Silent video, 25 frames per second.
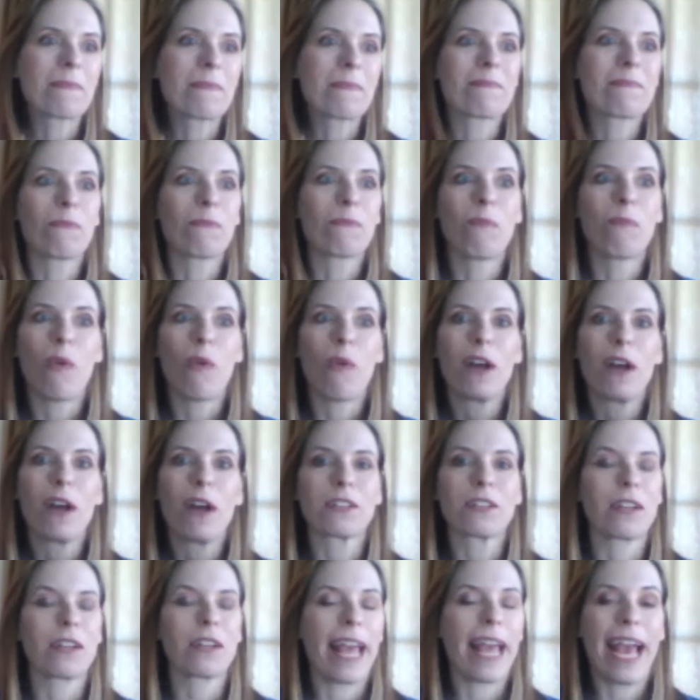
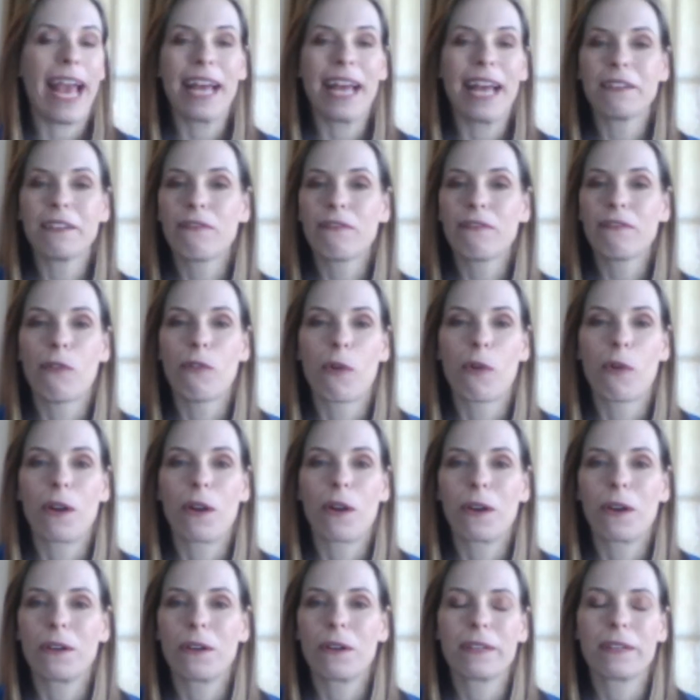wonderland
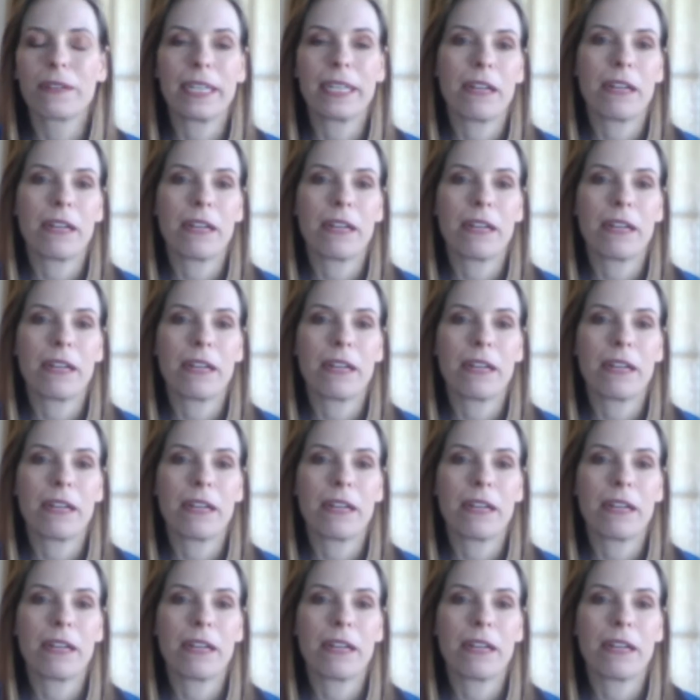for